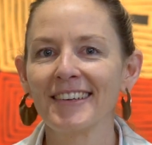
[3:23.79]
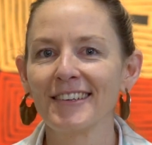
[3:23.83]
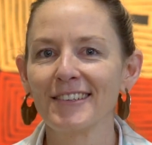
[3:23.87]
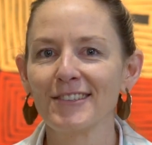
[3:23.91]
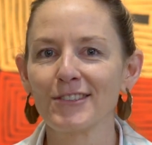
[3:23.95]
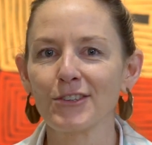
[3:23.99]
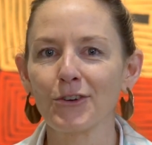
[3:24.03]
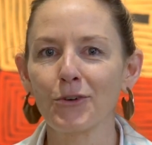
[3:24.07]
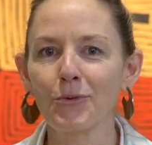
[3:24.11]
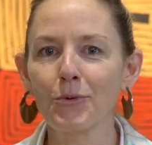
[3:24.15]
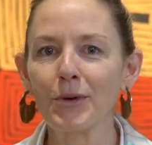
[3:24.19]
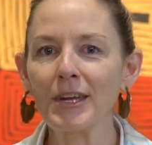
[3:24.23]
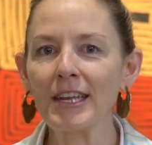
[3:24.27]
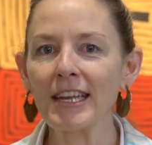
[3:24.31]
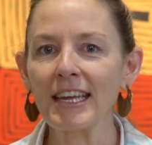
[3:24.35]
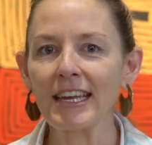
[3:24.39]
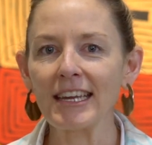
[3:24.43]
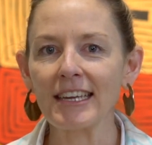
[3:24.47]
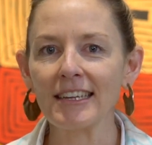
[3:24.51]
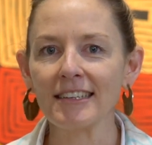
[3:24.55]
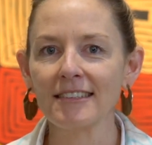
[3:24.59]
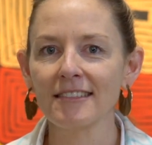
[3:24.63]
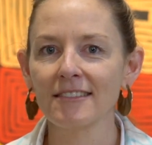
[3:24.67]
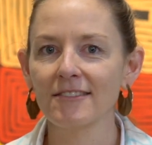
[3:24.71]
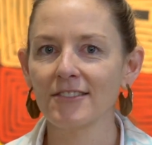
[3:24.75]
So we
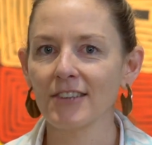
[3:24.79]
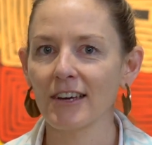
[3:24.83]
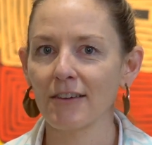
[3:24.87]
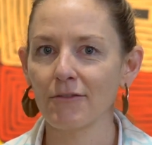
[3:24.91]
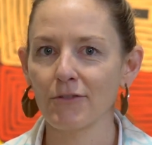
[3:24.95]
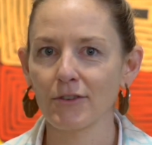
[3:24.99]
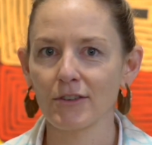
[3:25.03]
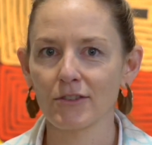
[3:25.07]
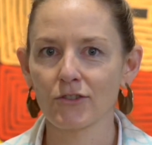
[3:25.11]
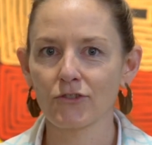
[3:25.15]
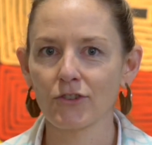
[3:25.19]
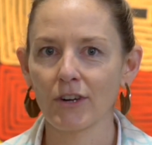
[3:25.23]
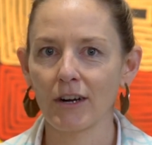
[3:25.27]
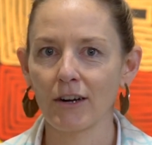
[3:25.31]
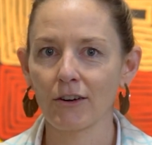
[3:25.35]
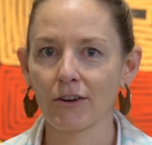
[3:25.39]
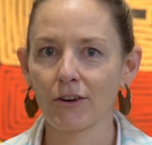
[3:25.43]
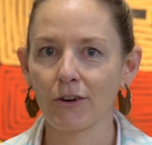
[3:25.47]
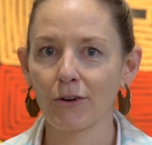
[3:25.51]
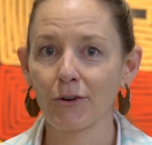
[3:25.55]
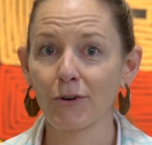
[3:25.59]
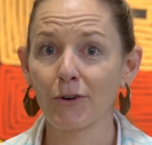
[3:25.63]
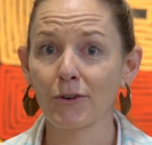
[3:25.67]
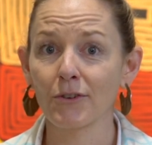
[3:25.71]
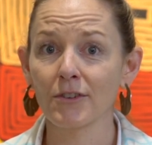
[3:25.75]
need diverse trial
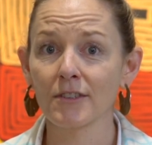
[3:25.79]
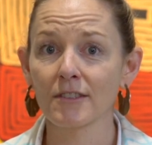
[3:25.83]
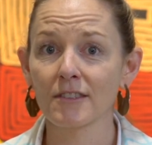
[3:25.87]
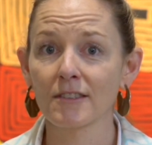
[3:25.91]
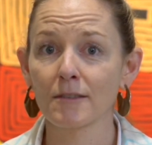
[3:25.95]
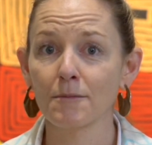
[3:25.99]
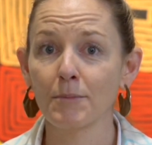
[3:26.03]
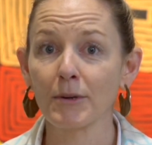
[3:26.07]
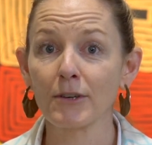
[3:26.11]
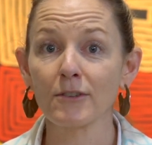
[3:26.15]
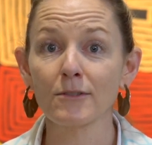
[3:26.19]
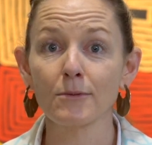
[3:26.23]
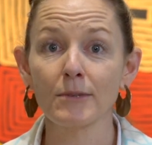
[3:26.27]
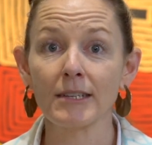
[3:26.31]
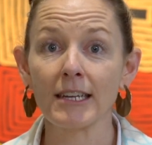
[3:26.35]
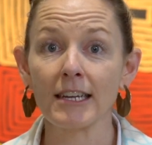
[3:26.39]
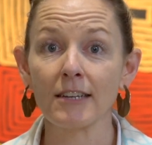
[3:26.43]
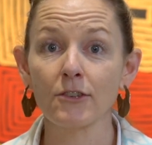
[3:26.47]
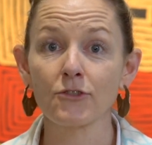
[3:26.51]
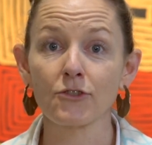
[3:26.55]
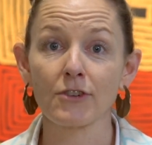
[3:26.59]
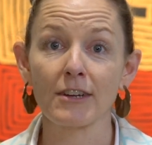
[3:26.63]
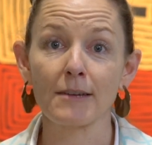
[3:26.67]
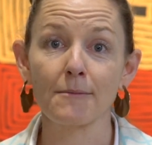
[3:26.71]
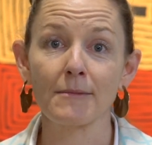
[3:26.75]
cohorts because we
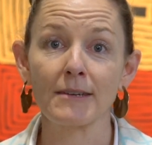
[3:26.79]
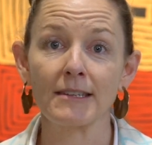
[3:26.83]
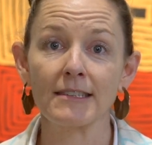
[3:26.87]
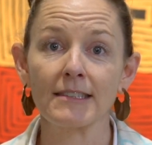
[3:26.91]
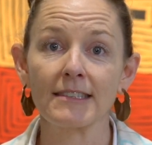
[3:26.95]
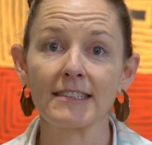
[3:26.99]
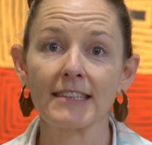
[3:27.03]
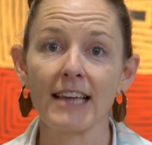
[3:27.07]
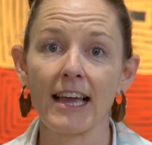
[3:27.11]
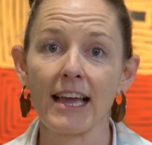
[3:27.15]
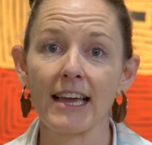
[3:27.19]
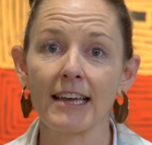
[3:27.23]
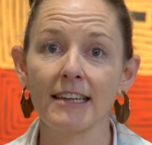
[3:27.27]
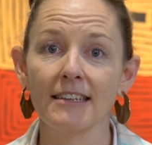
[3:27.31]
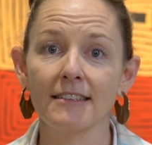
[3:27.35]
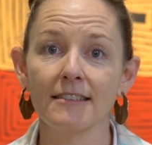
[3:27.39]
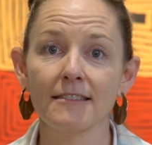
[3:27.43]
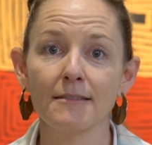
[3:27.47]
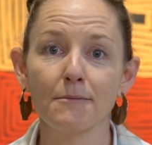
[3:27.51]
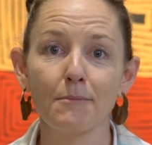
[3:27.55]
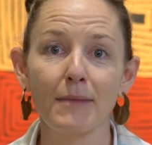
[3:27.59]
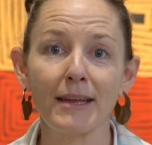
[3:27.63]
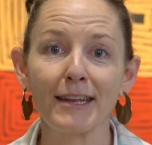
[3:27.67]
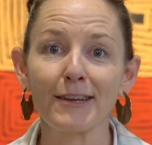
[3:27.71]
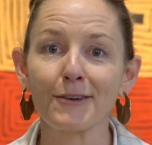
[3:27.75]
need treatments
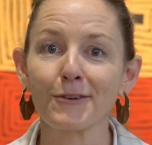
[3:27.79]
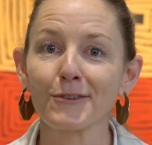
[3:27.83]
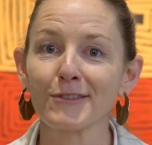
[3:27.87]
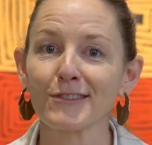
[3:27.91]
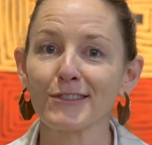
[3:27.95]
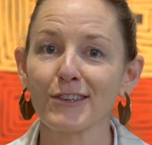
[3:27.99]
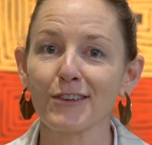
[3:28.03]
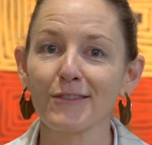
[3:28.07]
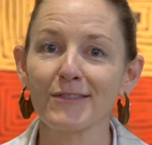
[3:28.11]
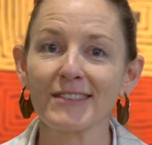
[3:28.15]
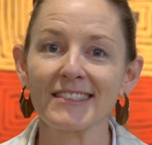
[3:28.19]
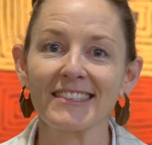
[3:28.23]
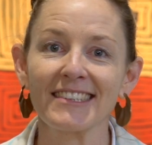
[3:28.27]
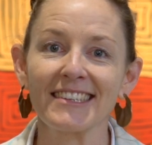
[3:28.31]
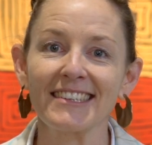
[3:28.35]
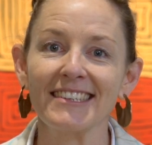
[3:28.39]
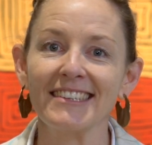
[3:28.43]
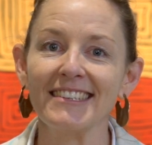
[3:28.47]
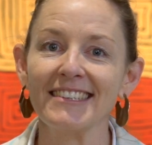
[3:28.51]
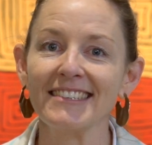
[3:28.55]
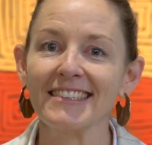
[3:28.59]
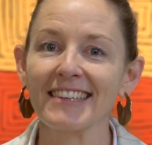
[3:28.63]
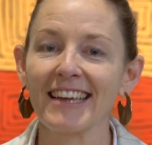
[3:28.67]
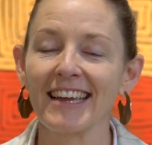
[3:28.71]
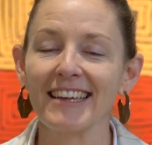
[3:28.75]
and medical
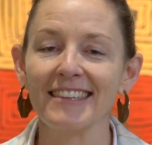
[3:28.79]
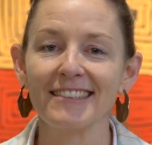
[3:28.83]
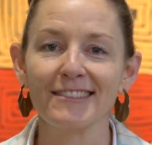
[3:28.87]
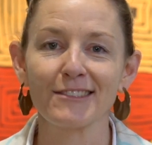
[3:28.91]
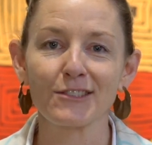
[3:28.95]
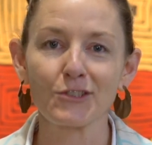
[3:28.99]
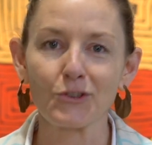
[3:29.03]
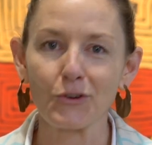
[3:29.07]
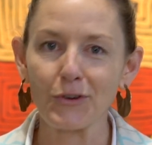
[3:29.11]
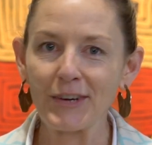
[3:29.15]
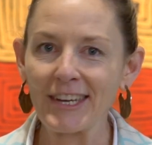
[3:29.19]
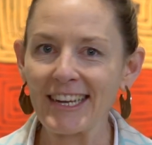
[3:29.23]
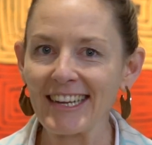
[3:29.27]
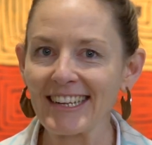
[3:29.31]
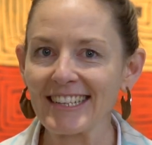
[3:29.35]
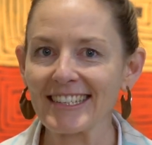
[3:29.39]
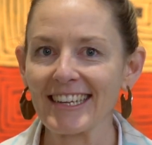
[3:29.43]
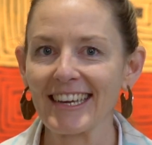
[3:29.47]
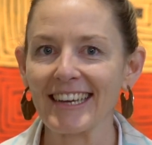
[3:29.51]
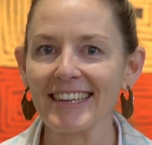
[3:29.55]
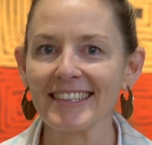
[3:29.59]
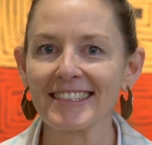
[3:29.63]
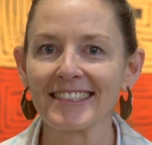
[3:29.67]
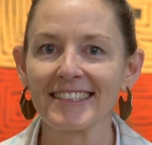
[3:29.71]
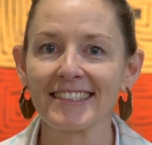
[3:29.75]
services and screening
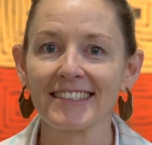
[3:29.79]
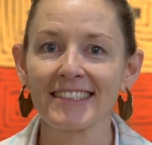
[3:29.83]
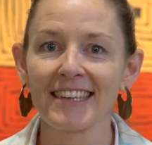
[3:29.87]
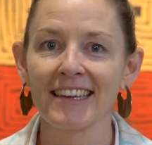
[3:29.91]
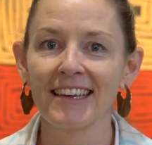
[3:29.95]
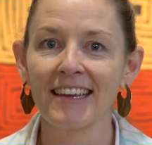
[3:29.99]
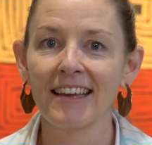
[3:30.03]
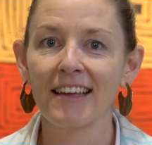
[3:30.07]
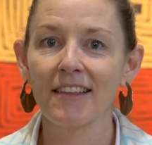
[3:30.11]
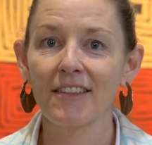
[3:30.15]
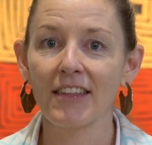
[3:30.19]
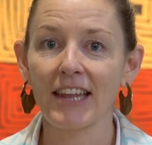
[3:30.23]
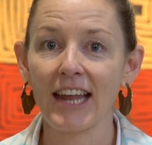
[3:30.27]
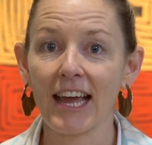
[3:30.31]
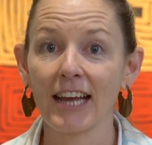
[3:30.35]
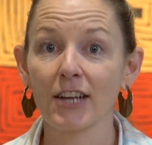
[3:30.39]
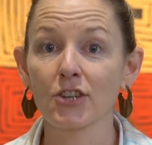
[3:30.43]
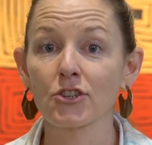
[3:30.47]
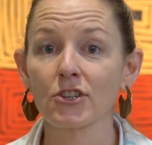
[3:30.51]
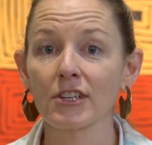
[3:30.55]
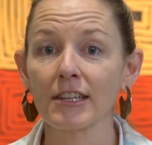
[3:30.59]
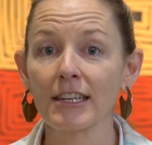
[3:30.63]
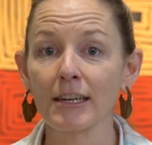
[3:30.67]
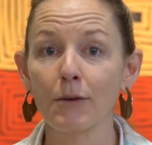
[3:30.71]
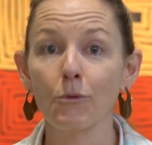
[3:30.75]
tests that
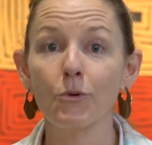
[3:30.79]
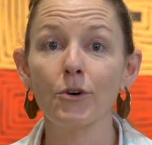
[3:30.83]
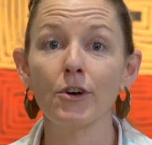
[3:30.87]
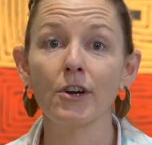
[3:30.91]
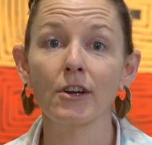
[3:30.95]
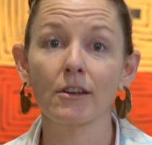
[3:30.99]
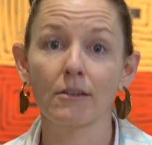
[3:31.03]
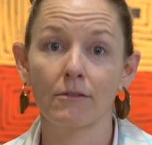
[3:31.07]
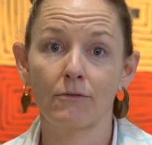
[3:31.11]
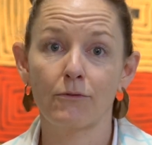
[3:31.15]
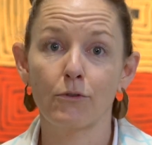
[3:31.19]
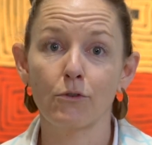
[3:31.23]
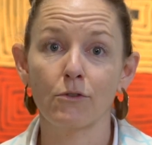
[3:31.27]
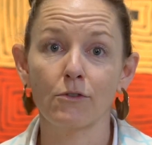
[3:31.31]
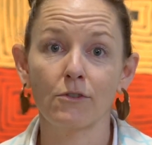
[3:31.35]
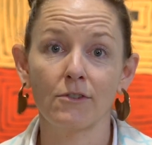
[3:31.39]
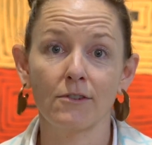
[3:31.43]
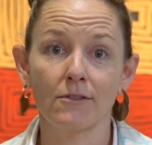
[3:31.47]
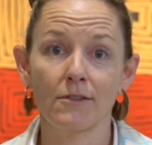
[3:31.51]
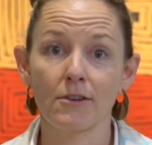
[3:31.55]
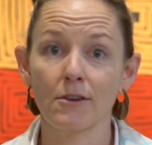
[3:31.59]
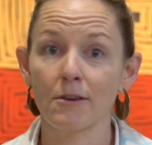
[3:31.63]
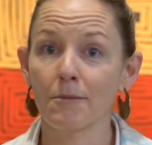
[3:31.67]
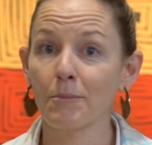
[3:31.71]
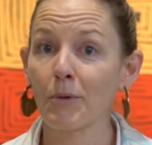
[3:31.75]
actually work
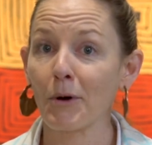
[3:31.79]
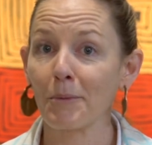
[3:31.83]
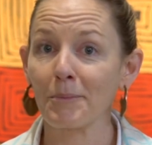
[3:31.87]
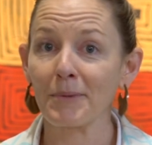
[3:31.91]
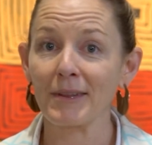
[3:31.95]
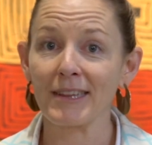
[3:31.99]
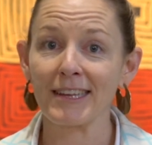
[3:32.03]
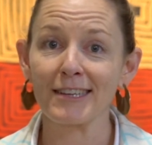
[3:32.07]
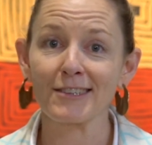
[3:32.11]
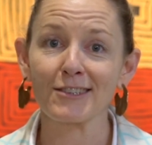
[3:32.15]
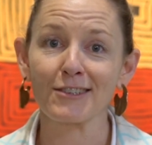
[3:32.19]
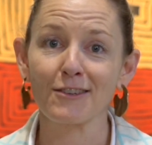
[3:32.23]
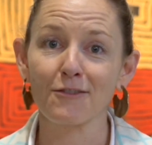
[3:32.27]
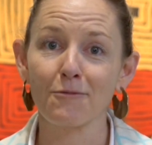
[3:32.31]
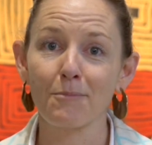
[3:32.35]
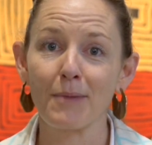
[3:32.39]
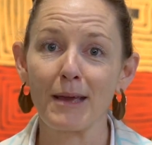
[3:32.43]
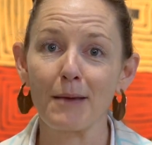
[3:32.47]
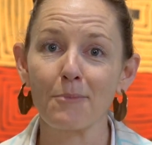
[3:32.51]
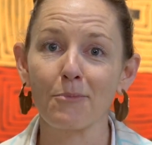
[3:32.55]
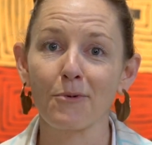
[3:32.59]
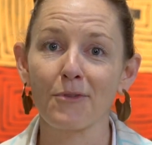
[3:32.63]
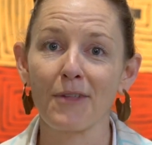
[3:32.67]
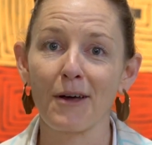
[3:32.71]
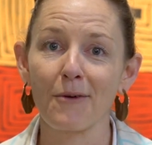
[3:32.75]
for the population of
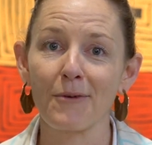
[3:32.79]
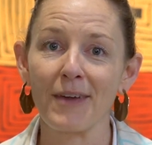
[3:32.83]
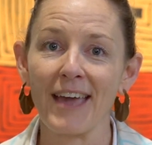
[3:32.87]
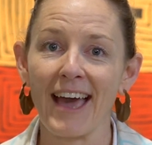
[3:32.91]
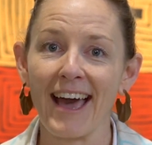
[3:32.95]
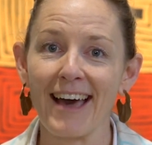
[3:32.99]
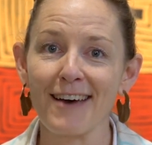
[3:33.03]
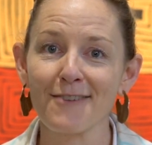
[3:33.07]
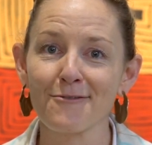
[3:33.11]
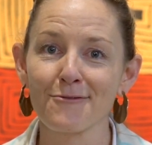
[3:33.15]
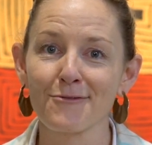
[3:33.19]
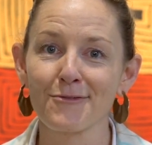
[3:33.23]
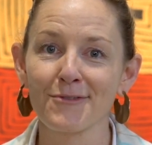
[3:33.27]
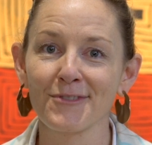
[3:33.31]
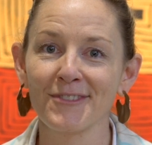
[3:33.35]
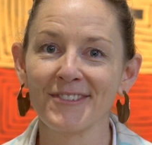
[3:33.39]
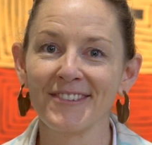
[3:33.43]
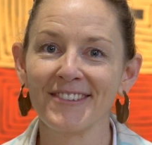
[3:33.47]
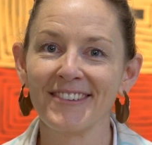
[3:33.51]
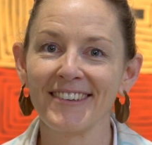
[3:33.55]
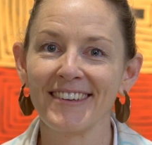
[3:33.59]
people that we have,